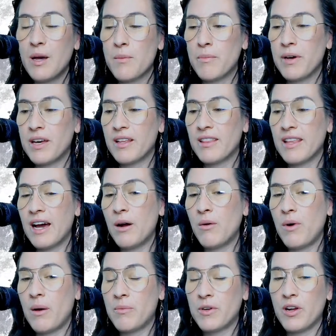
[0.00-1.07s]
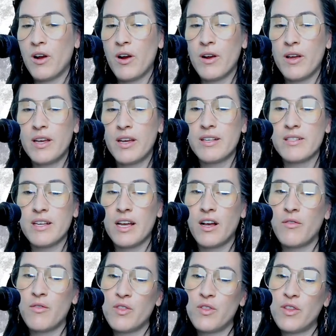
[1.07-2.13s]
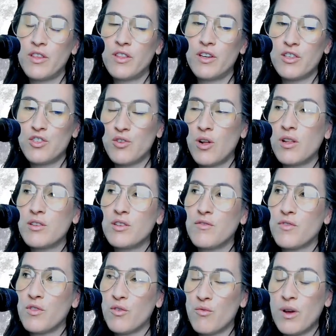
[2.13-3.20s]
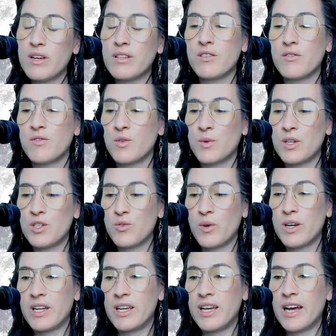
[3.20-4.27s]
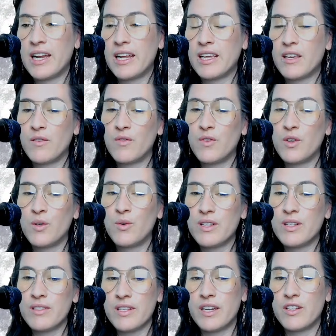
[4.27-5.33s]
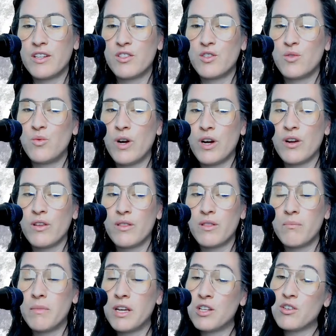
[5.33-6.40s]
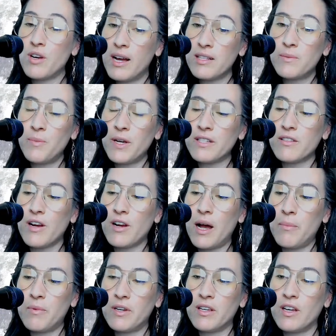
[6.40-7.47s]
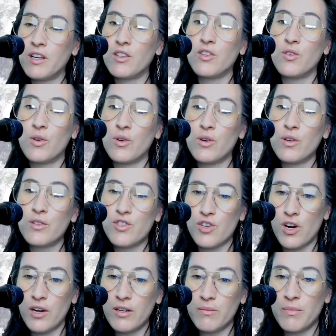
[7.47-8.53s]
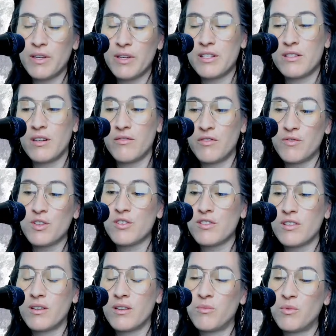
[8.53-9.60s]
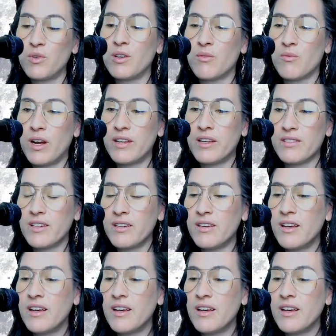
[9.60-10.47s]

But that webinar is, I cover the astrology for the rest of 2020, and I give you insight into where the major aspects are happening in your chart based off of your sun, moon, and rising.